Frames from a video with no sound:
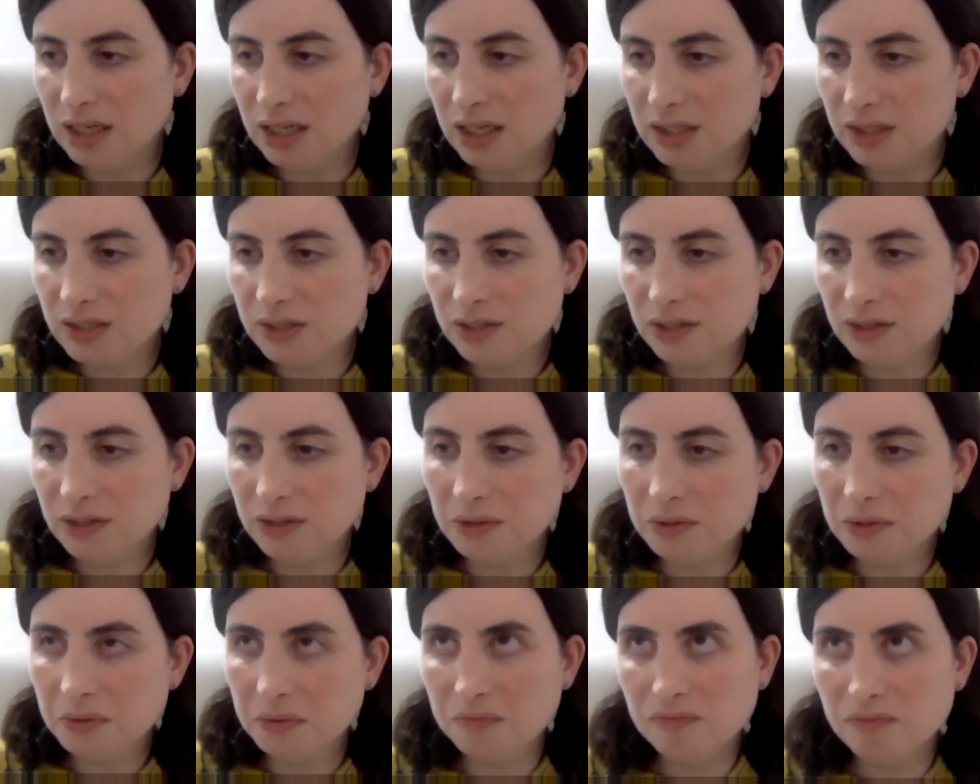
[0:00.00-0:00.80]
So
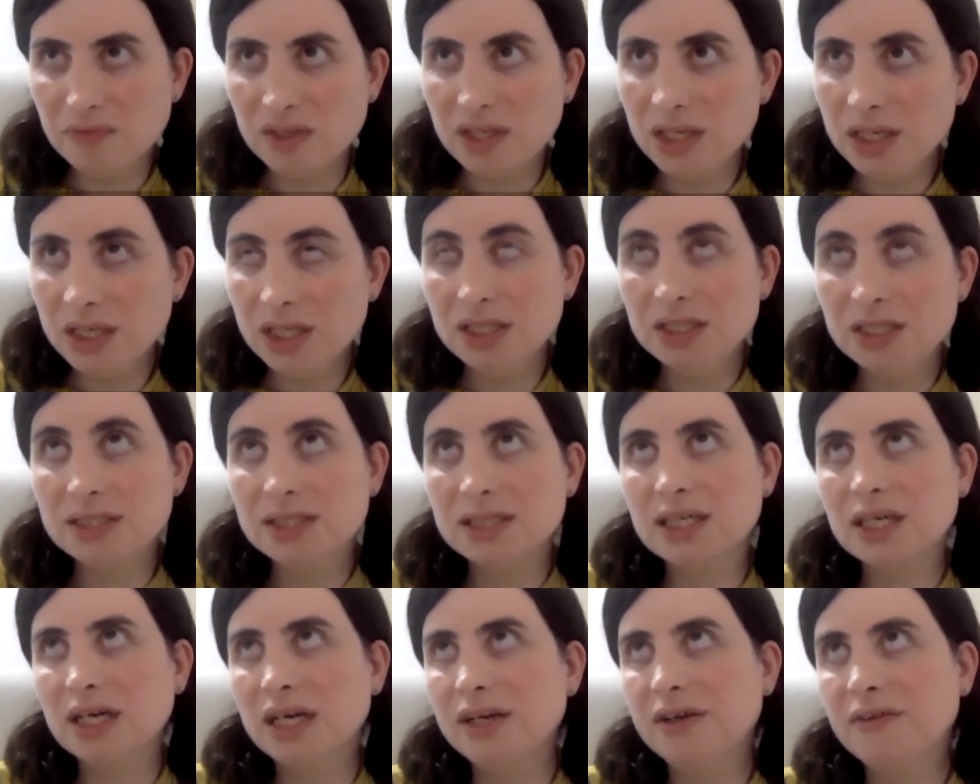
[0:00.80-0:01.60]
he's
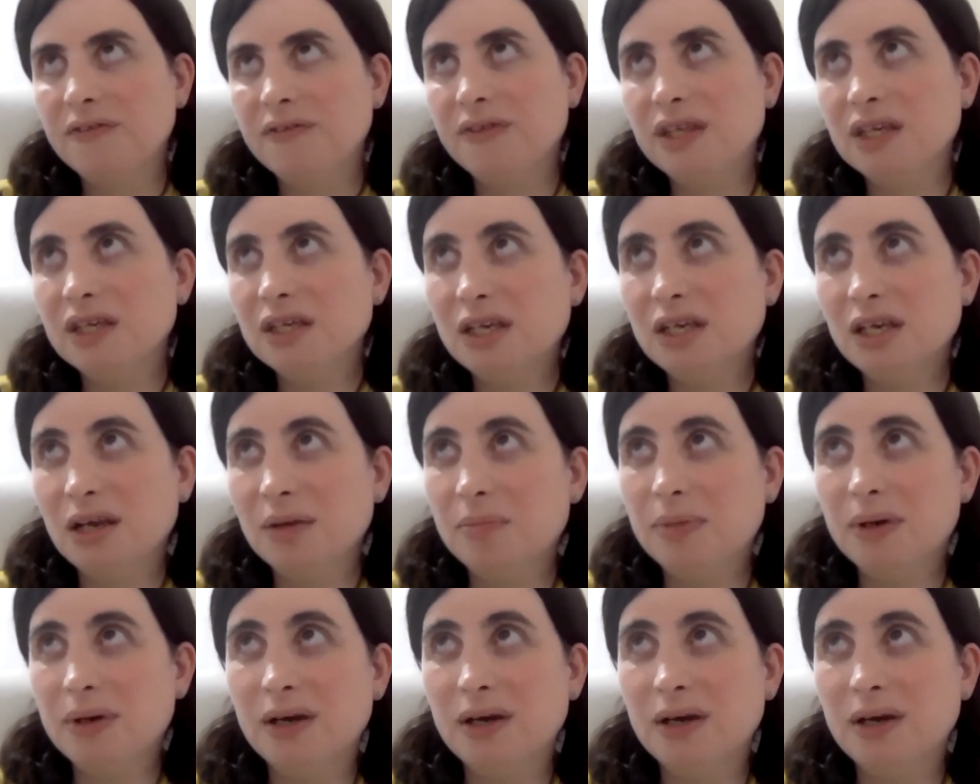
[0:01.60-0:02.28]
kind of thinking